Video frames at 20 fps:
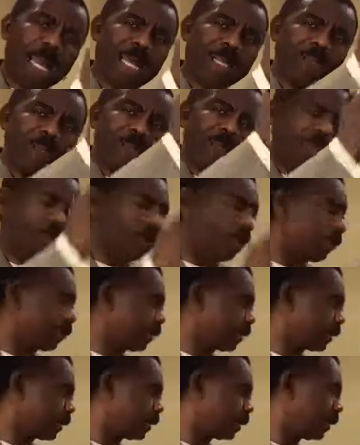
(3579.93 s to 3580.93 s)
add the
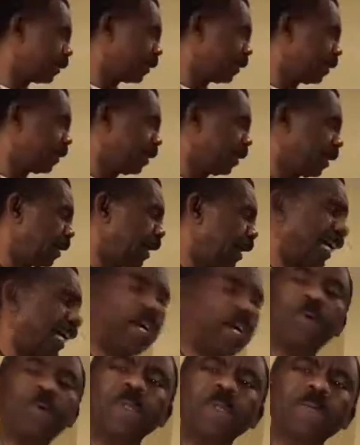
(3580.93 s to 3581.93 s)
floors. I
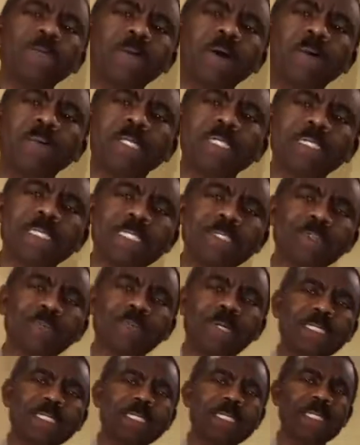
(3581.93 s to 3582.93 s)
hope you found this
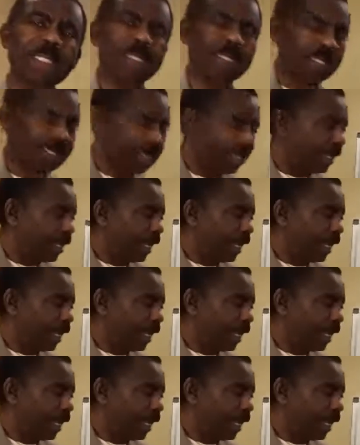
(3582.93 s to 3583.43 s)
interesting.